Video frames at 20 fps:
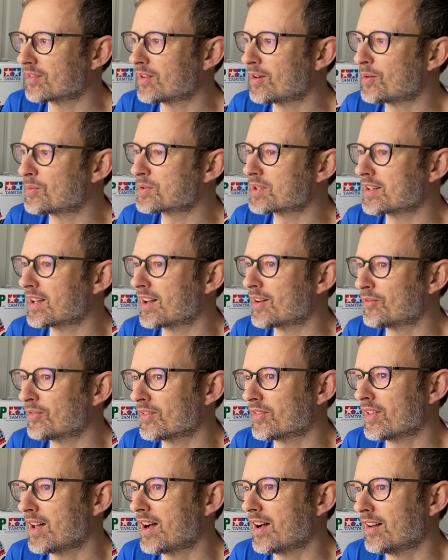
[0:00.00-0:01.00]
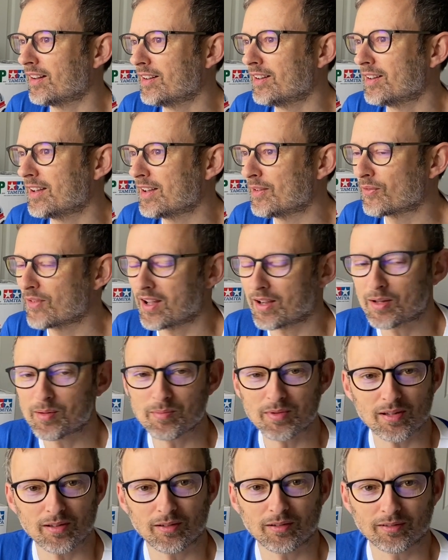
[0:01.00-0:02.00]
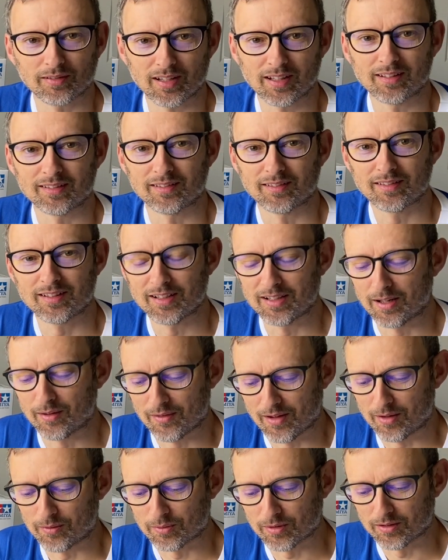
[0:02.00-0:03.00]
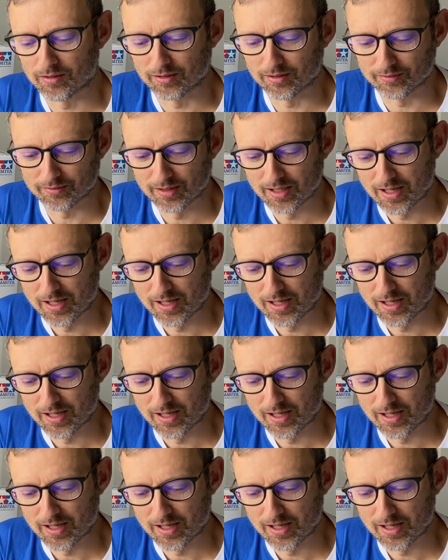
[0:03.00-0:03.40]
of holding out for that. If that comes along, then that will kind of